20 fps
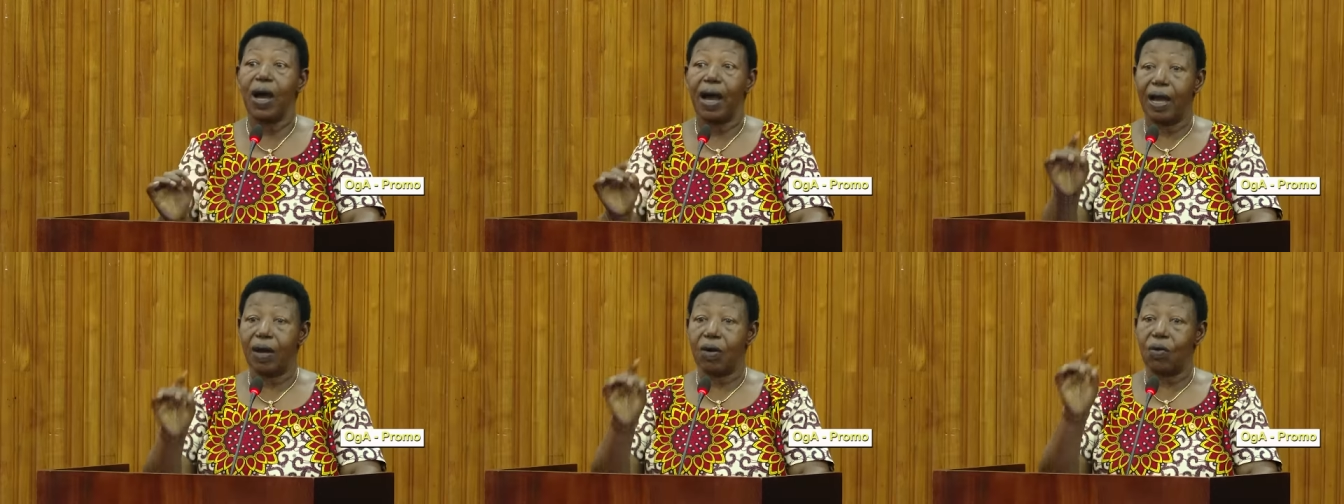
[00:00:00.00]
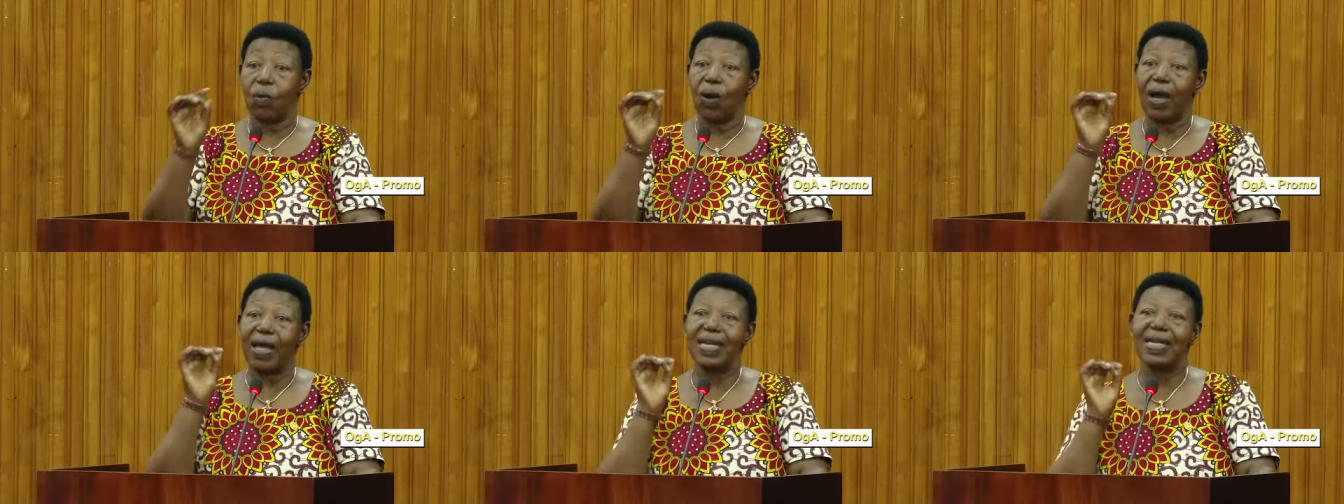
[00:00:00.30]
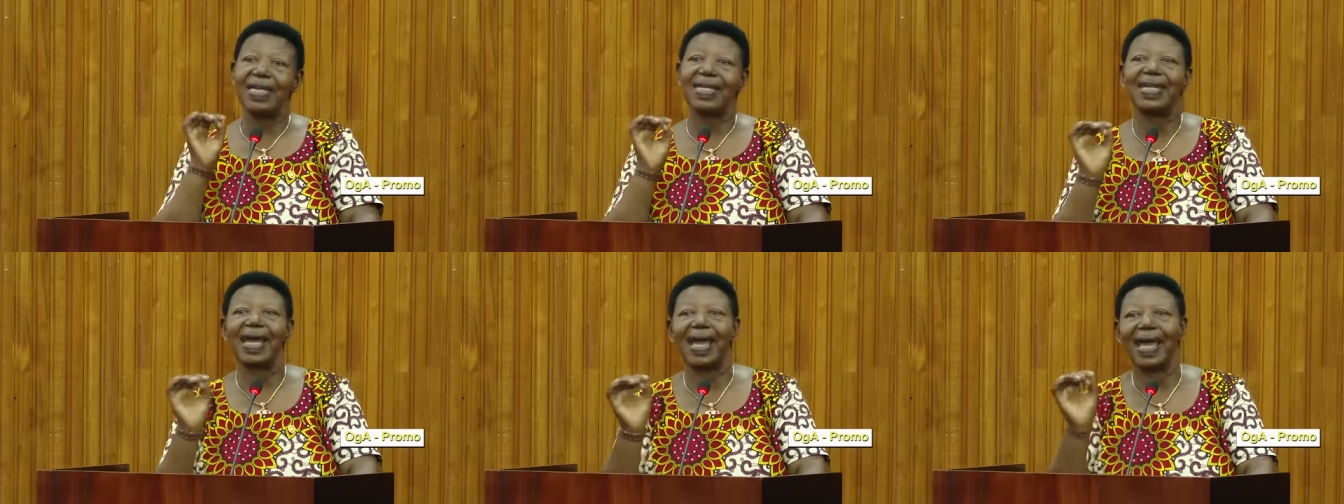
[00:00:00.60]
And
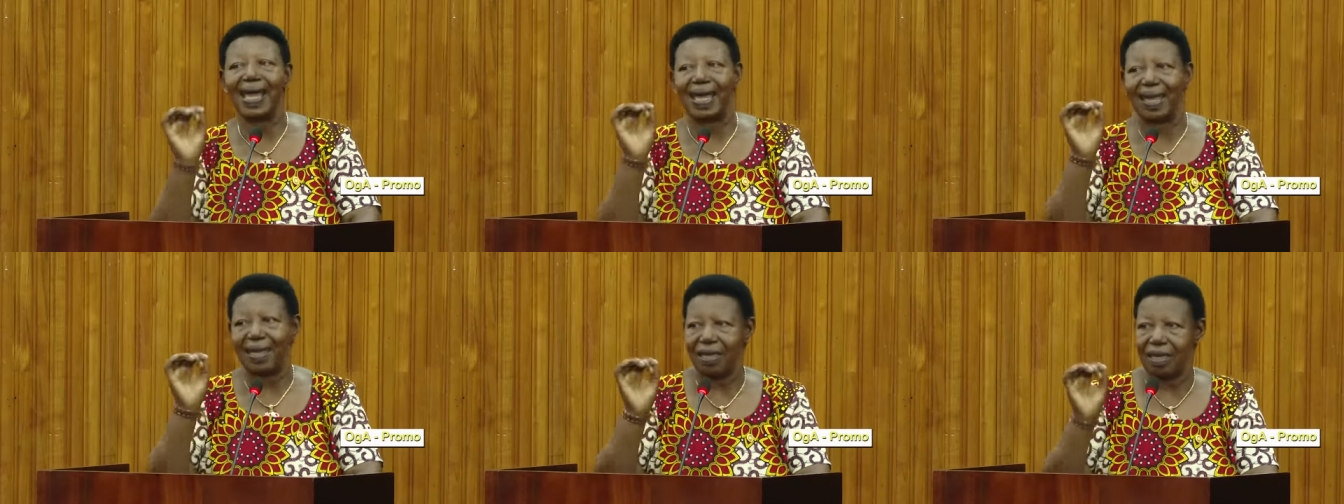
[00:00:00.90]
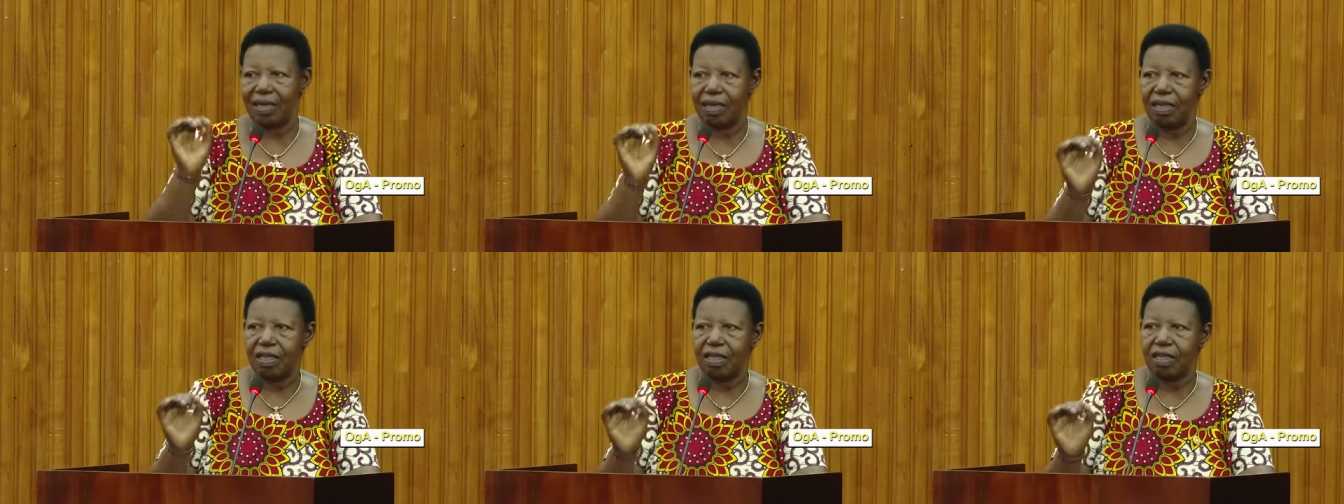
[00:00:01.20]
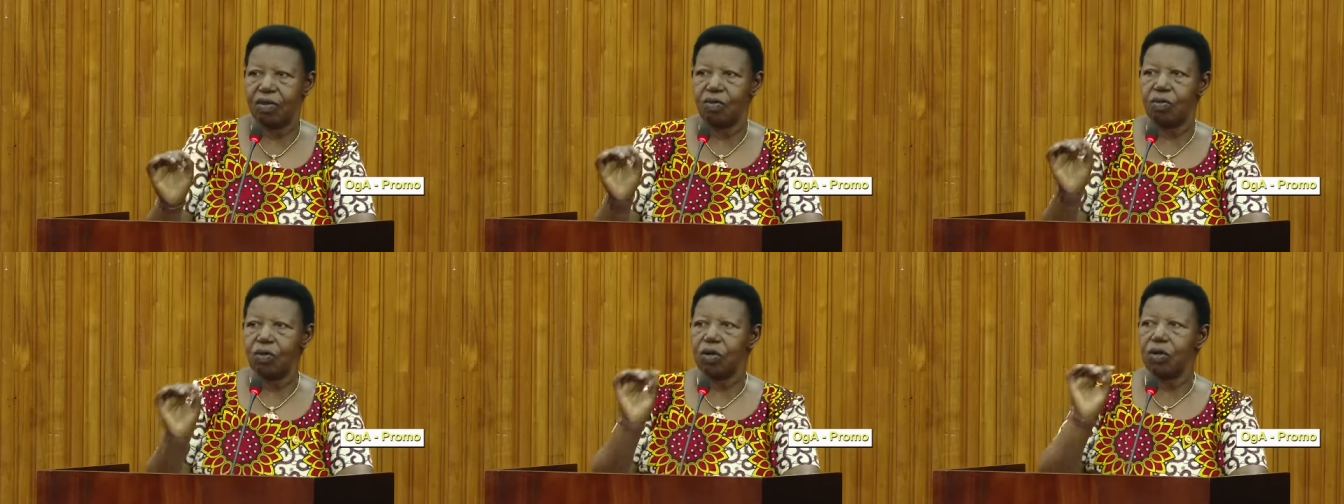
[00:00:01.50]
one day
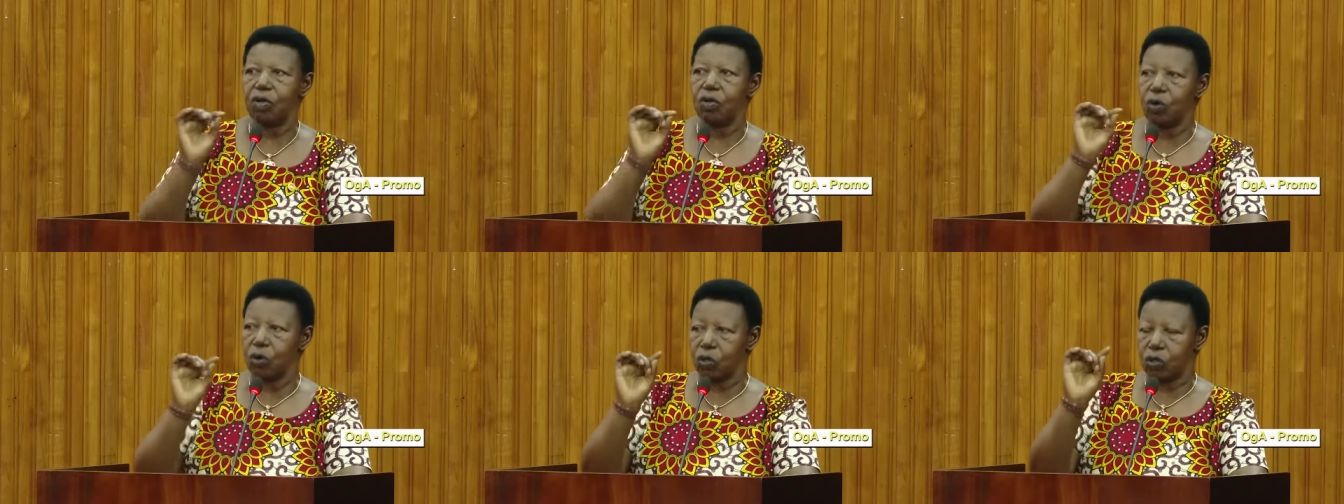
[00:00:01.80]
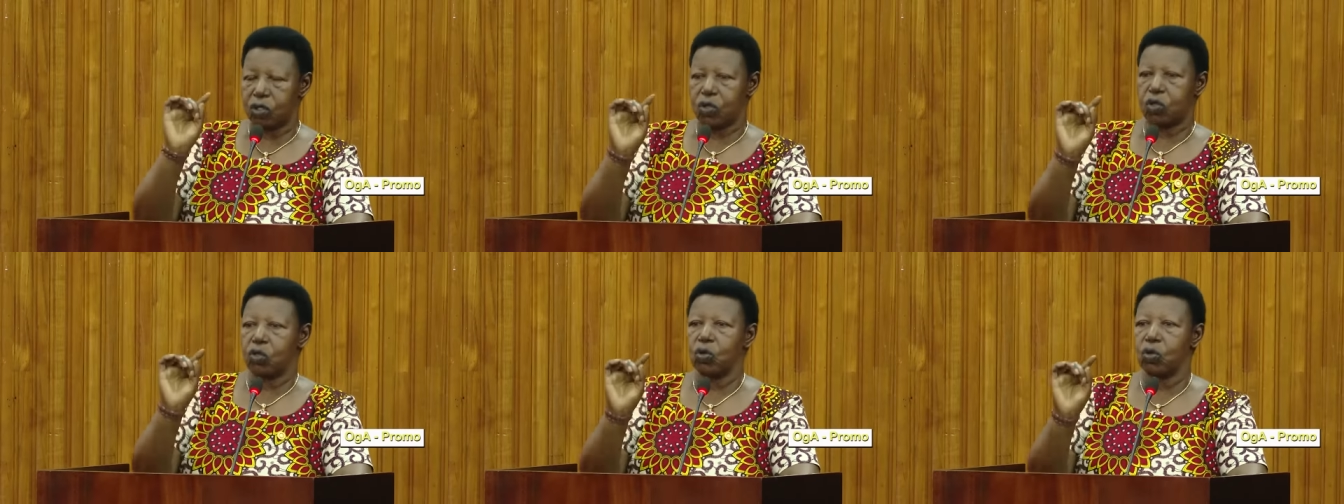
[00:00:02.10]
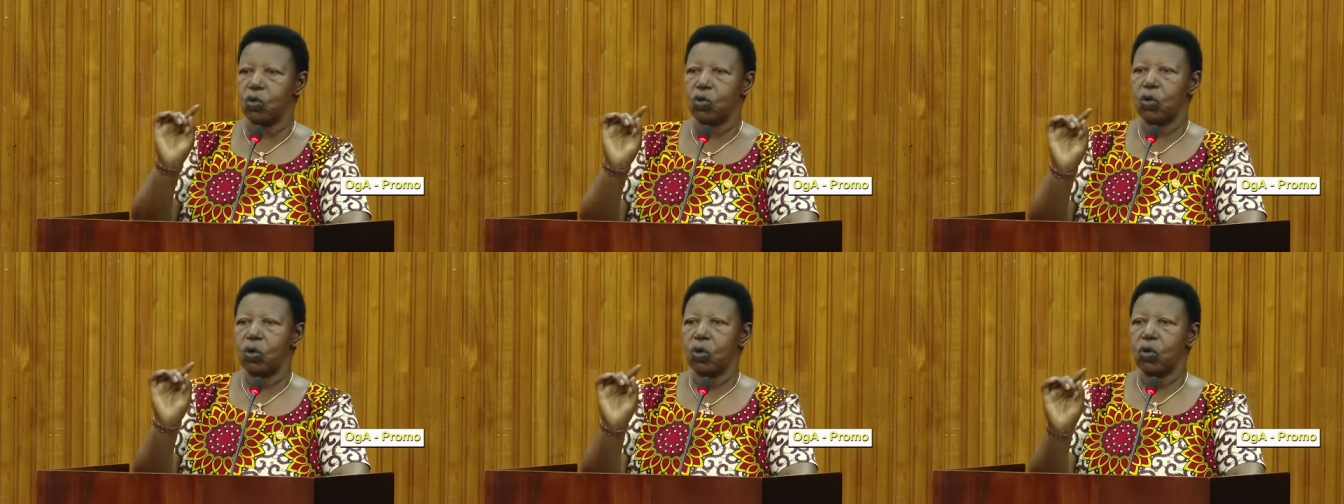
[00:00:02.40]
he will use
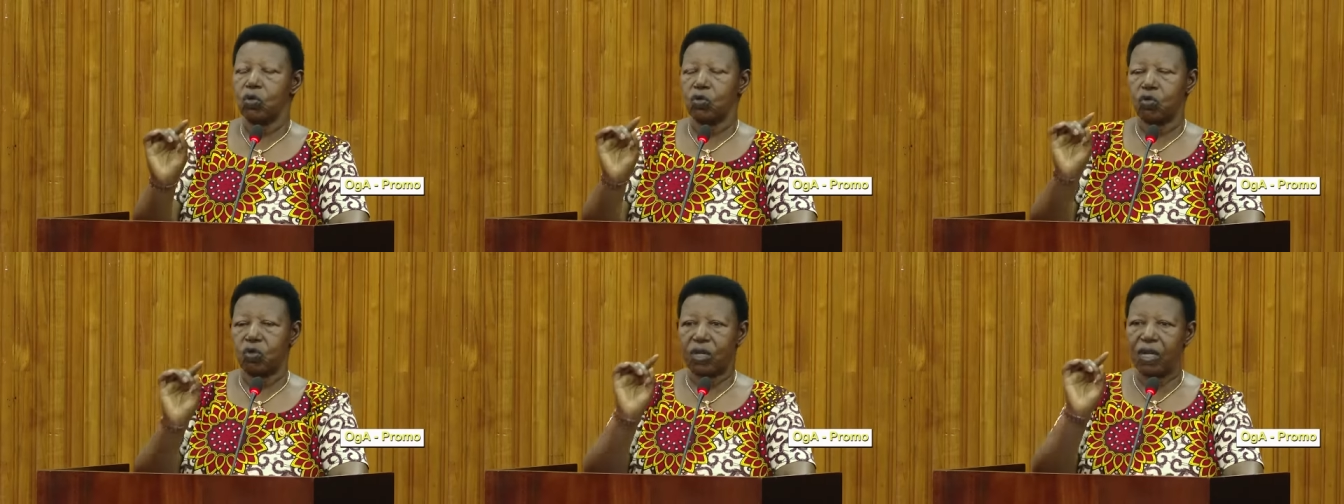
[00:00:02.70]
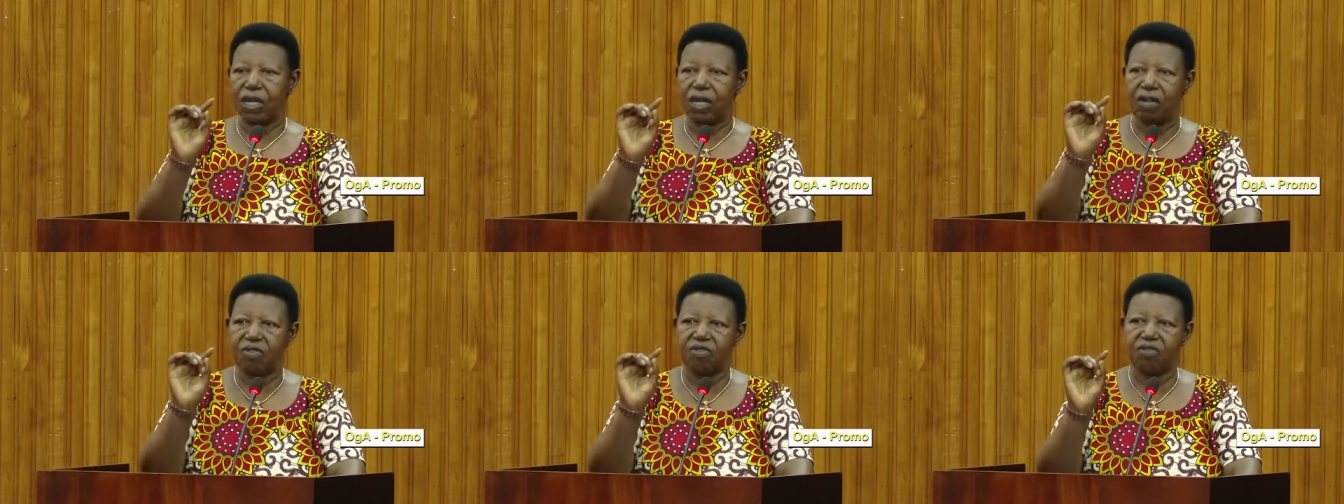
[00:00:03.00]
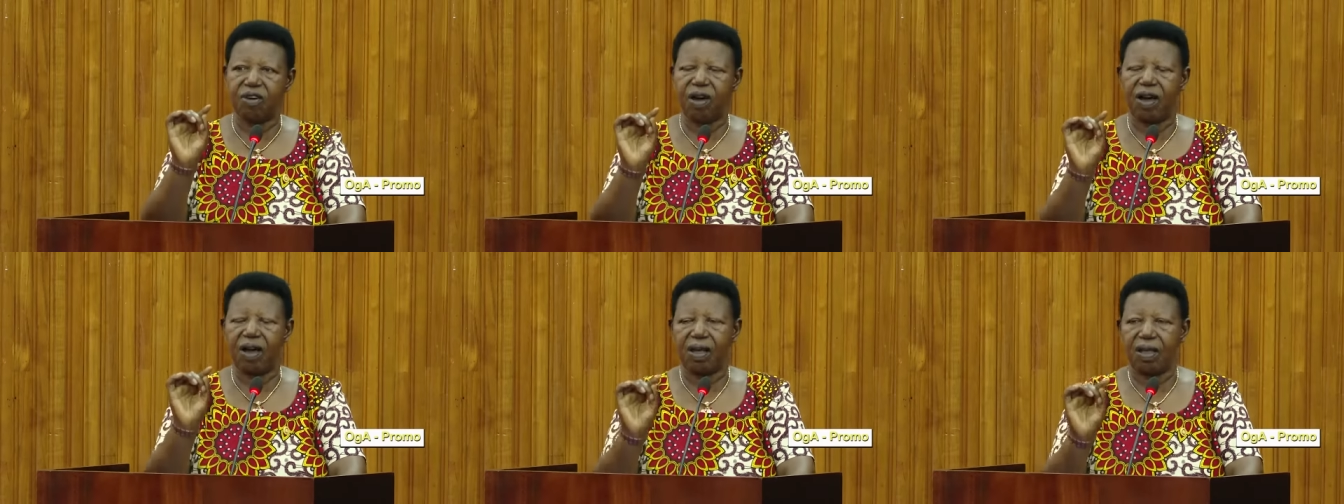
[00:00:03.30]
you to
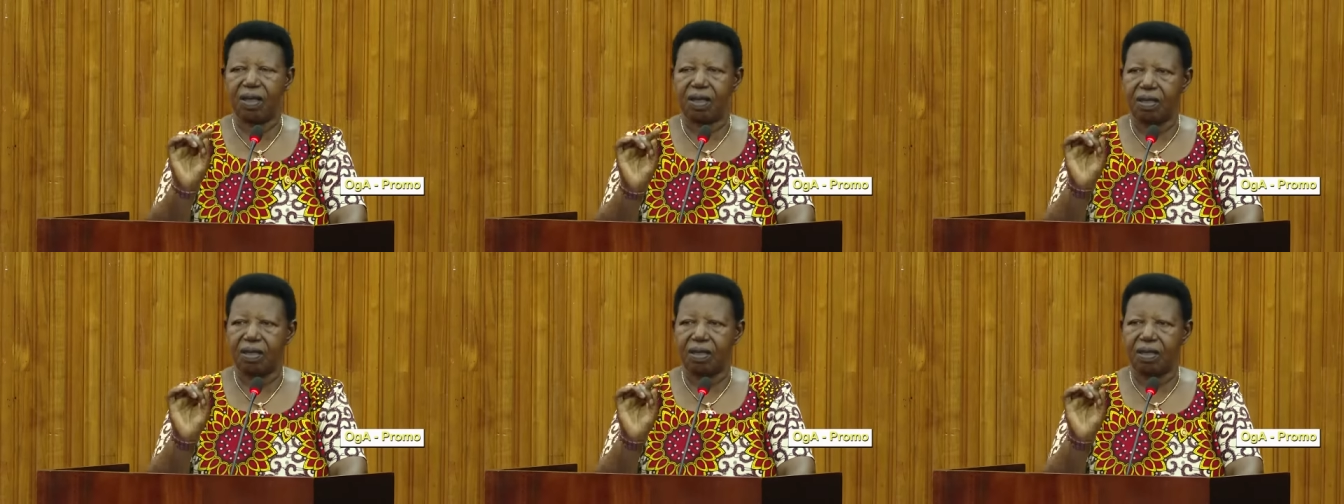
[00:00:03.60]
deliver